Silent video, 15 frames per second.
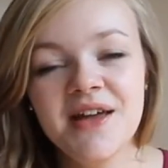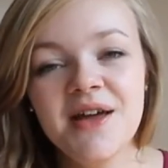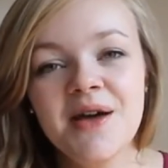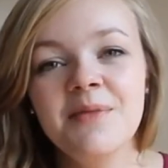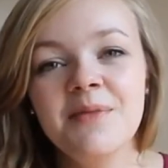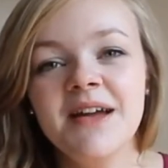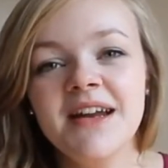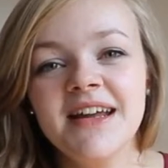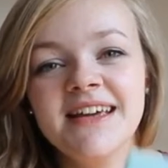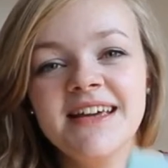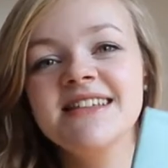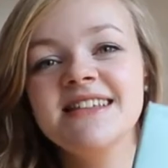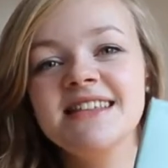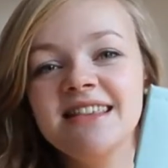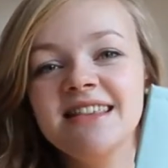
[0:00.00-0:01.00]
but it
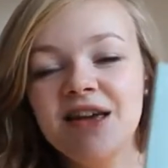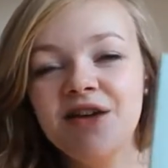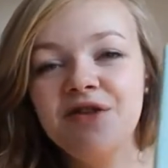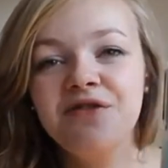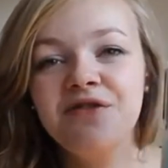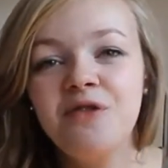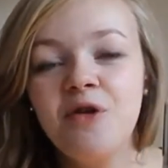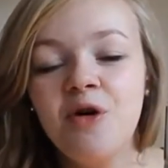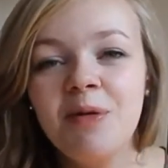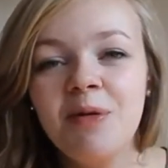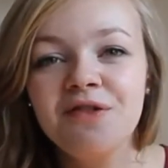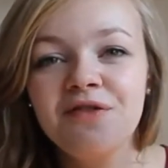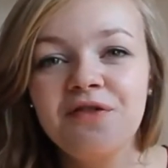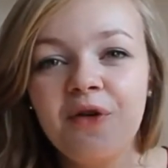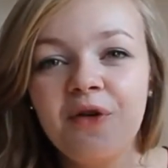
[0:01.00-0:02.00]
is the
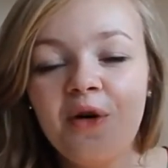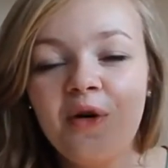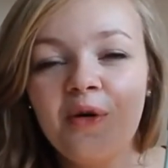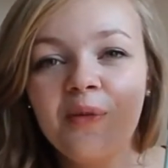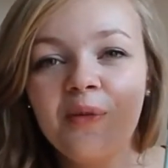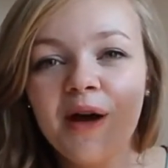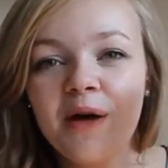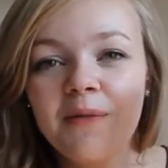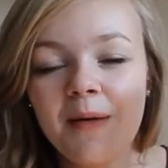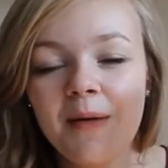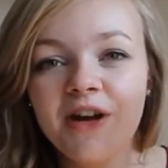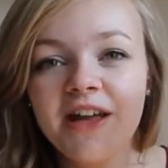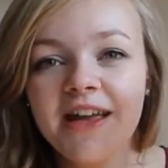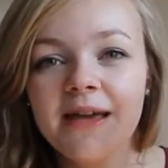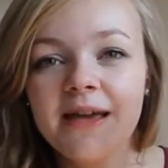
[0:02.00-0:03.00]
4x4 We Are
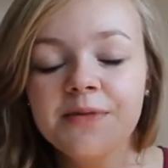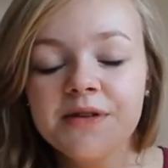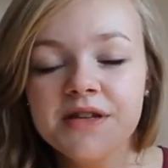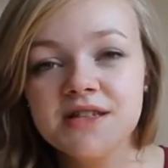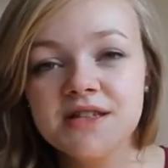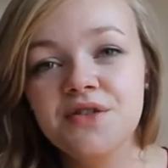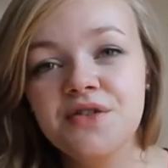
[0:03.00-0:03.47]
Memory Keepers